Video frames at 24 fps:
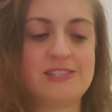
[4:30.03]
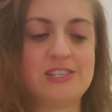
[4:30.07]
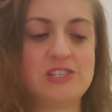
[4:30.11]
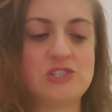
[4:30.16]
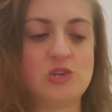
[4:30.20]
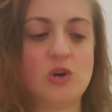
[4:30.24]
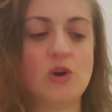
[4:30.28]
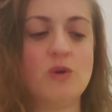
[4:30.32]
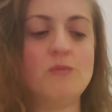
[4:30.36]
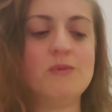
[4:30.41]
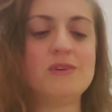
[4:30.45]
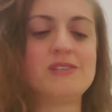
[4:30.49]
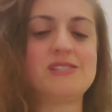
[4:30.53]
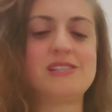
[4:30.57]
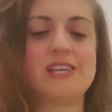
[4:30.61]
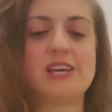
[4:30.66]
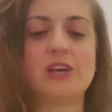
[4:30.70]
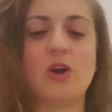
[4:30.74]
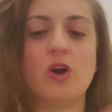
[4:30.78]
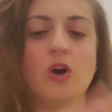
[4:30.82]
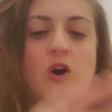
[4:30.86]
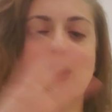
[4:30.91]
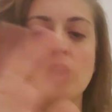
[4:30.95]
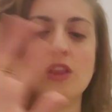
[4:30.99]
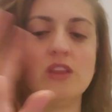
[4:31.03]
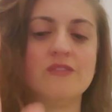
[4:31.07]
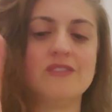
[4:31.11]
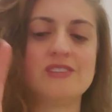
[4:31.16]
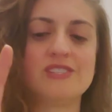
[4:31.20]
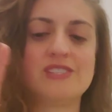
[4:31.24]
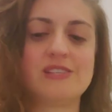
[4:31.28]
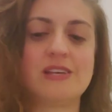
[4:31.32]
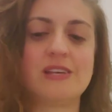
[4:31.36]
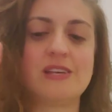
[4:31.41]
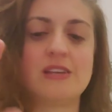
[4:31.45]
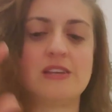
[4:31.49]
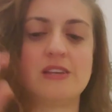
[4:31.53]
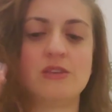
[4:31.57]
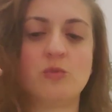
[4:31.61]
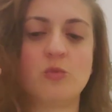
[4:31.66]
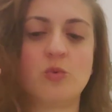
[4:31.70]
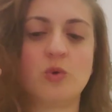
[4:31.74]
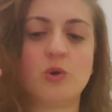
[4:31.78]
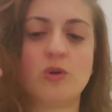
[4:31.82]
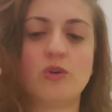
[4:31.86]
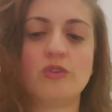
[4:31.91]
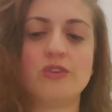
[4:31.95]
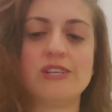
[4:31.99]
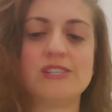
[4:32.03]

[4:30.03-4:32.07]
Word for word: It's almost like all of a sudden the world